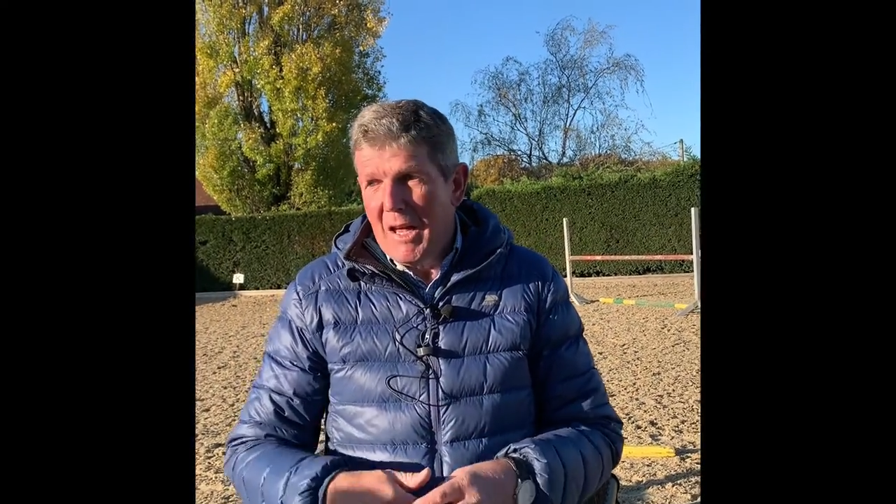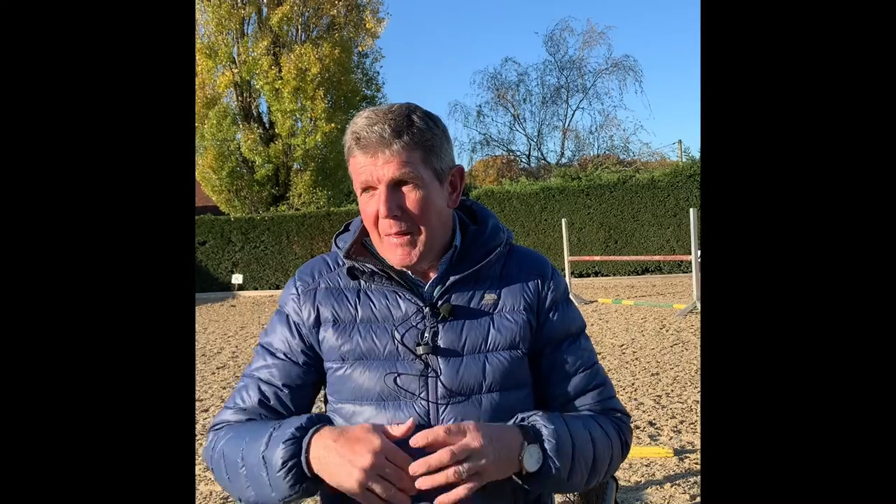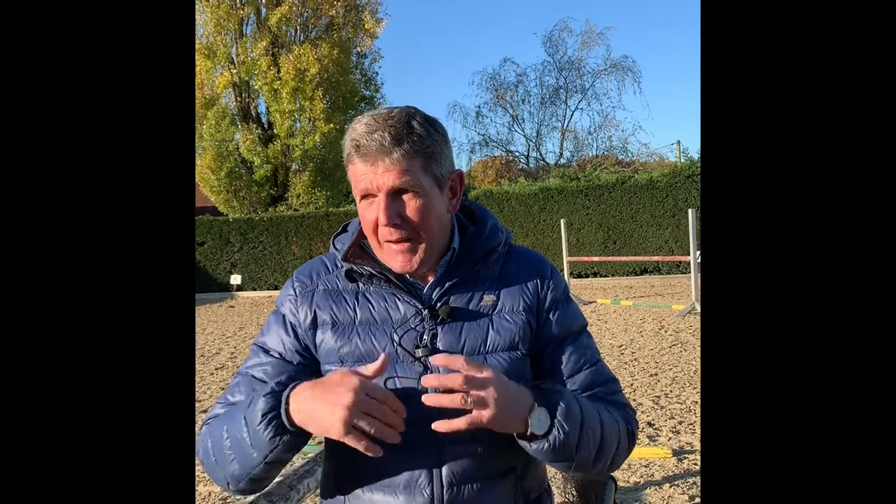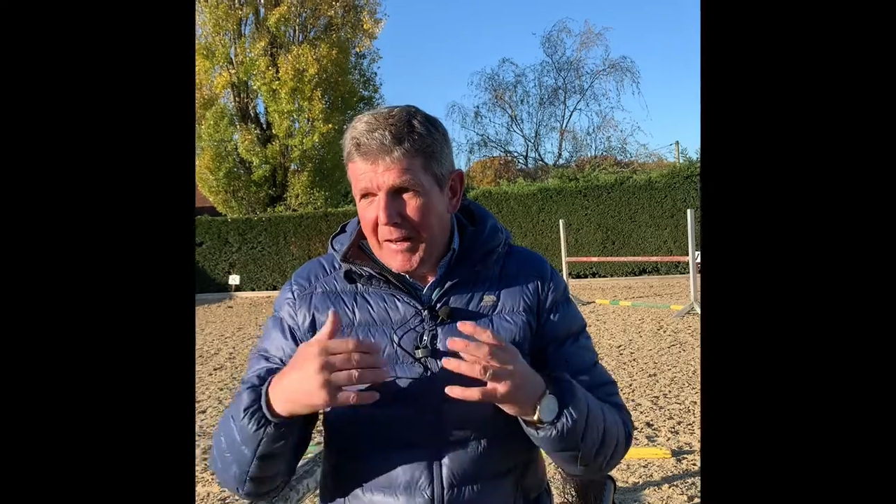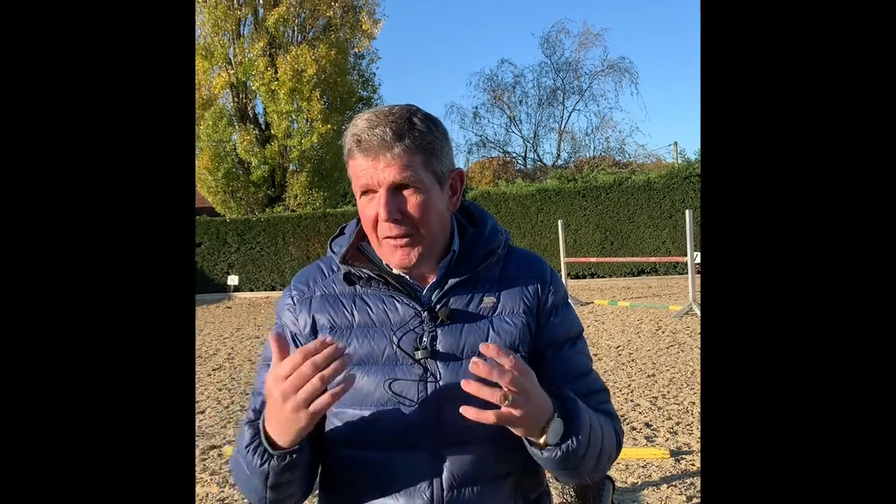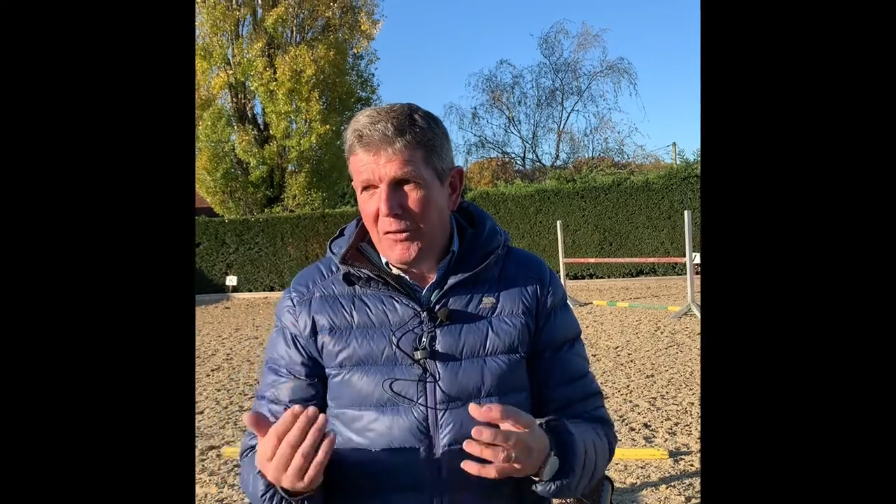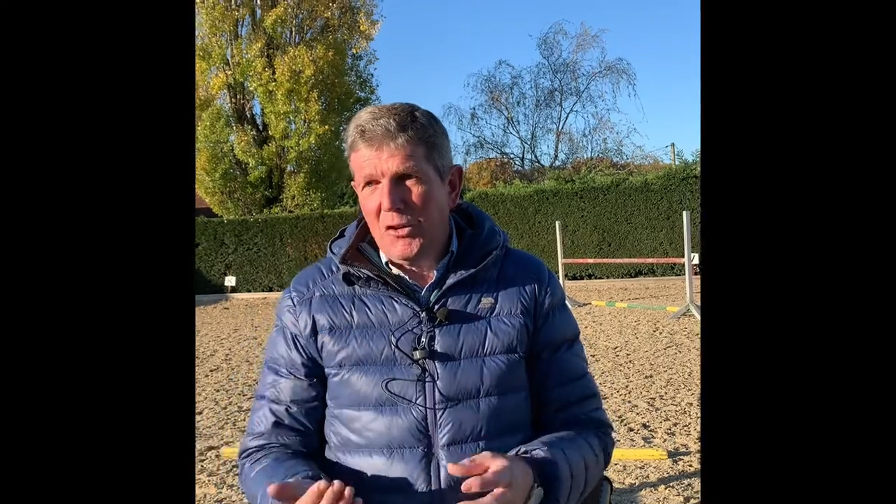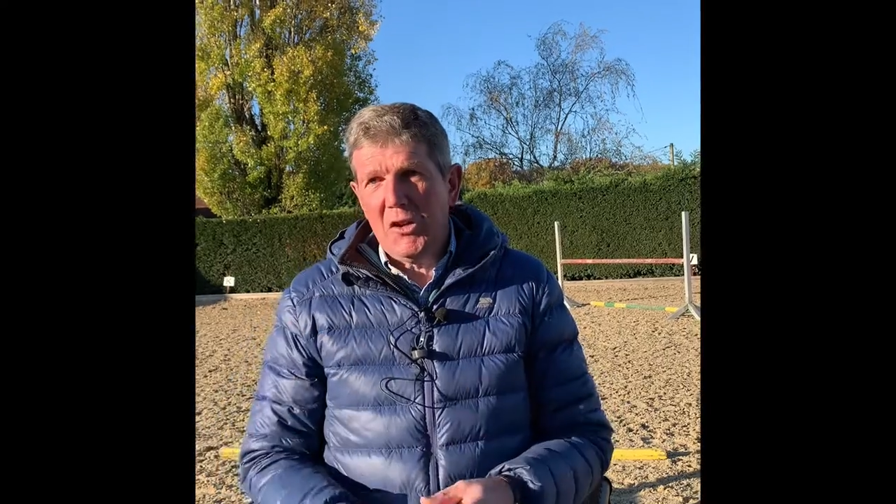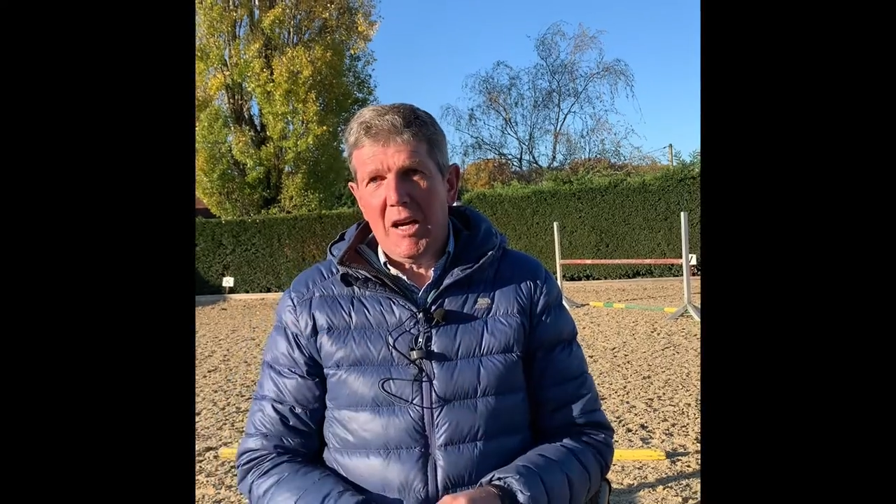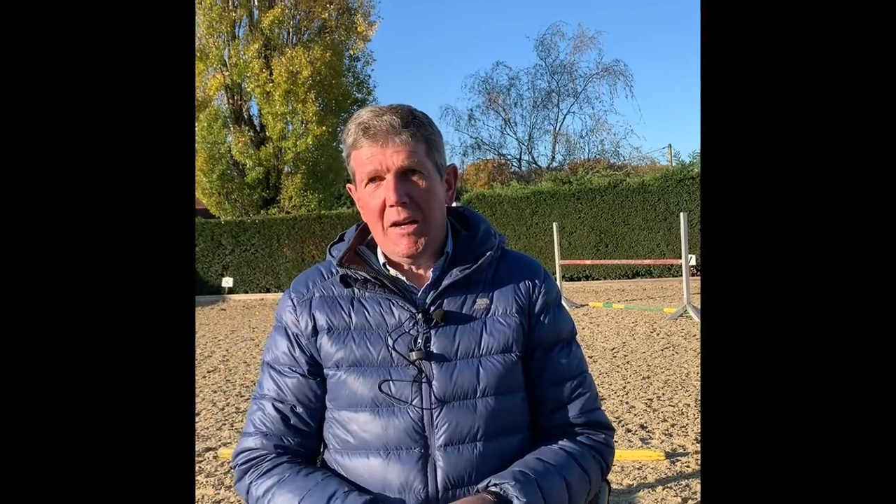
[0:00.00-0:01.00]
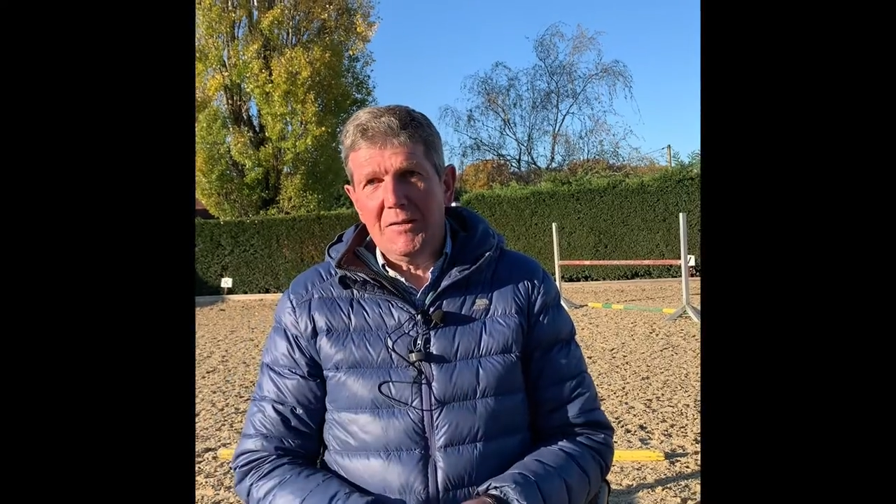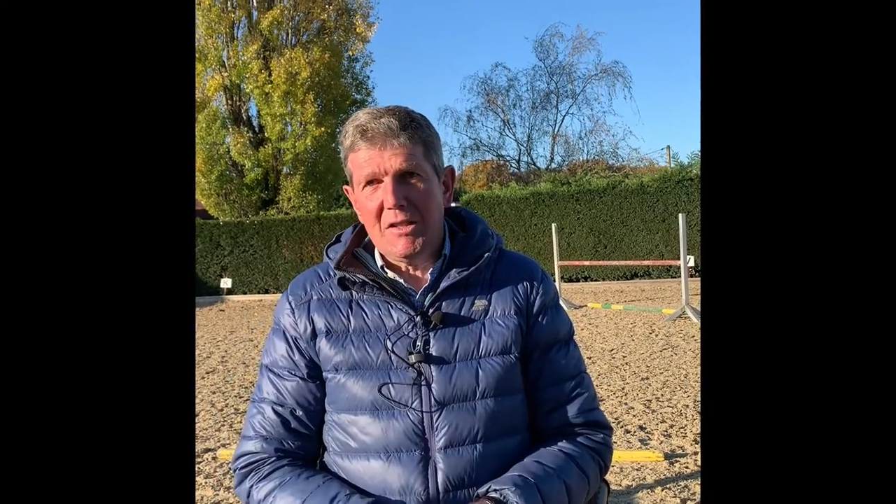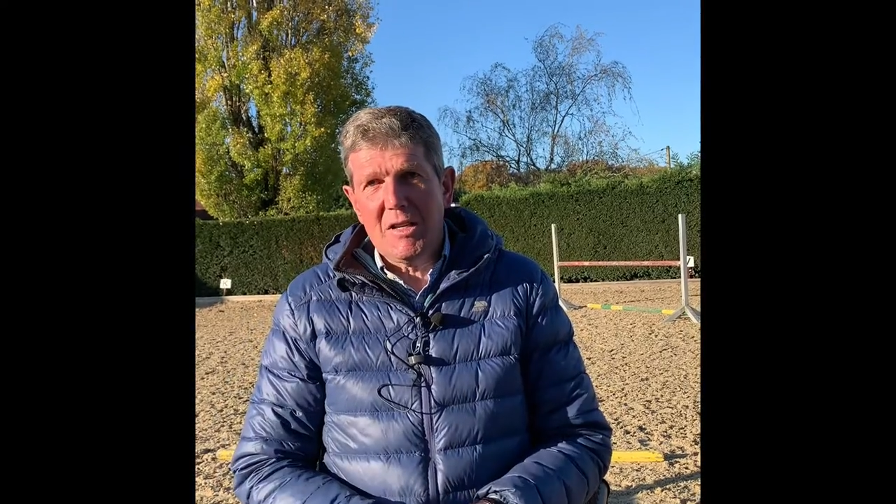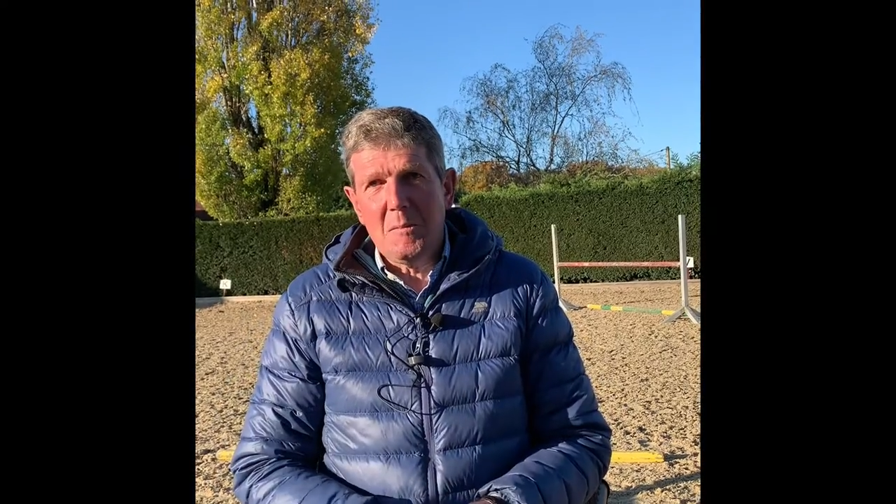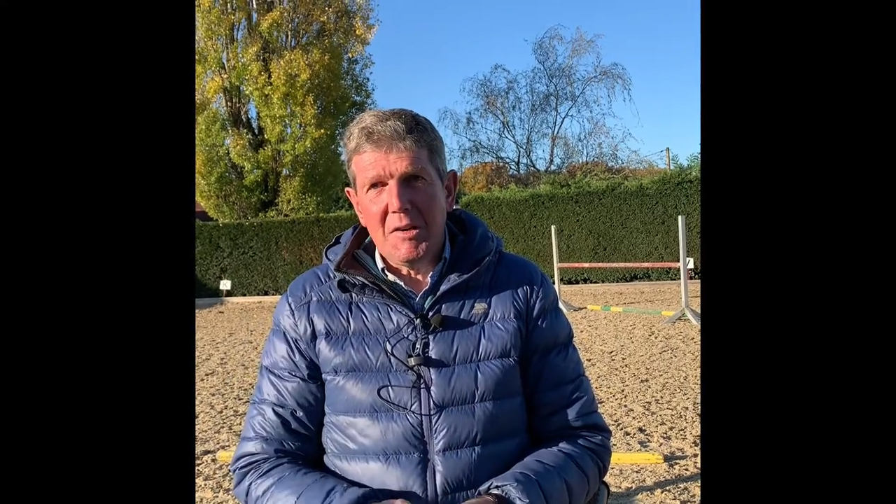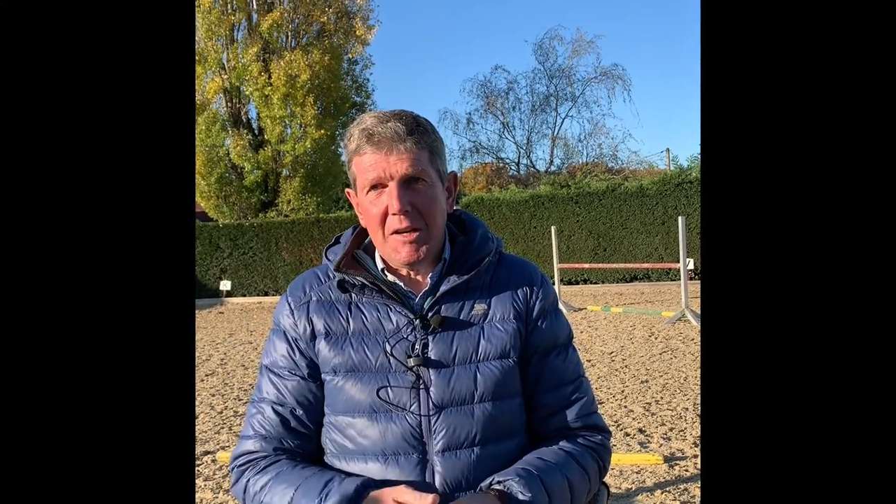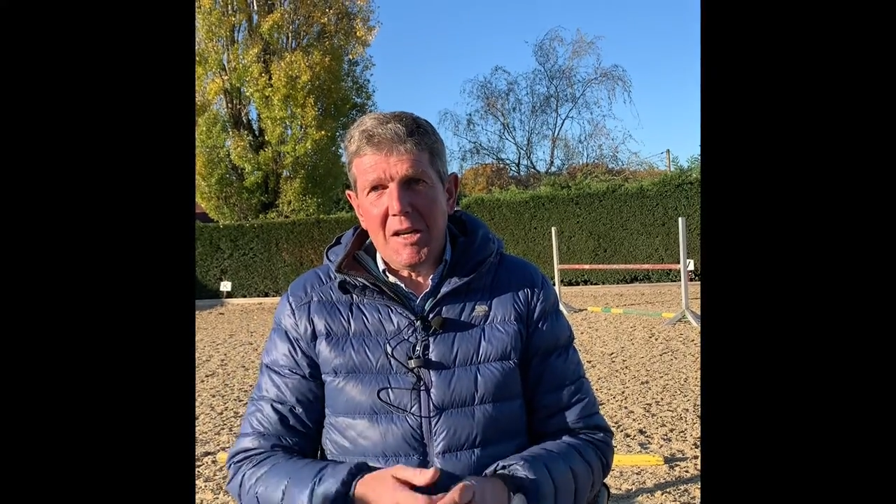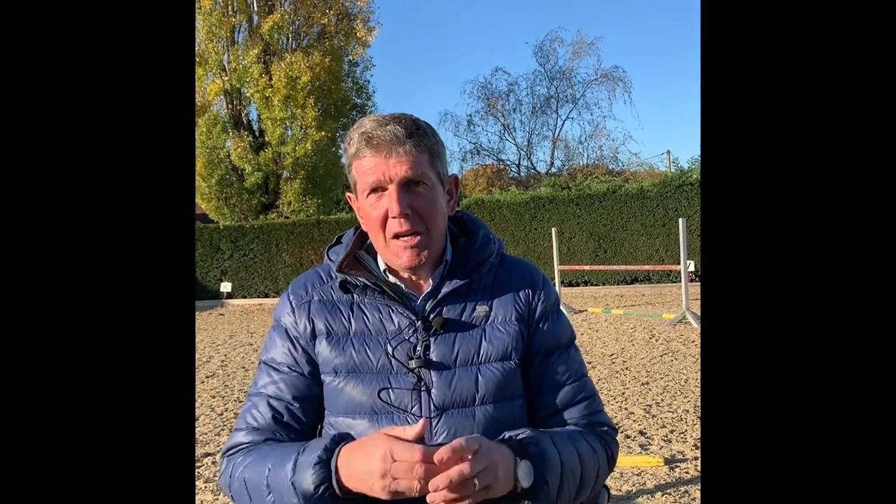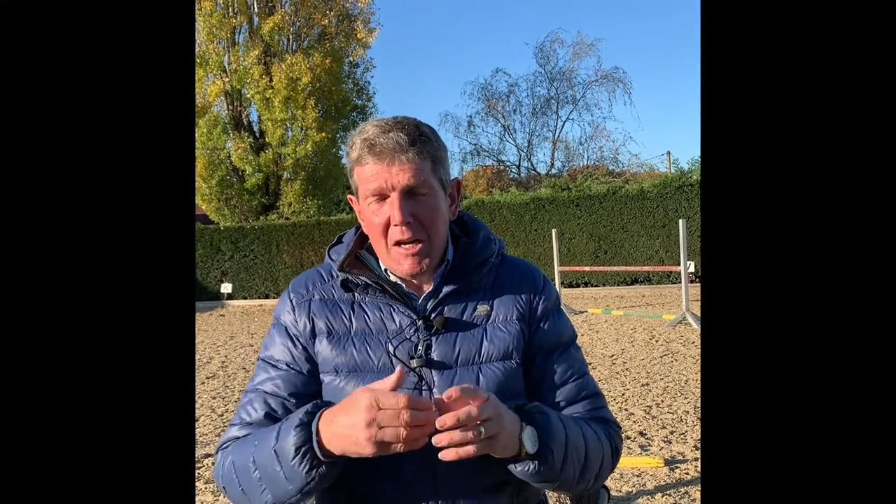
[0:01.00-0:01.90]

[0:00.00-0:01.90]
They can look after somebody.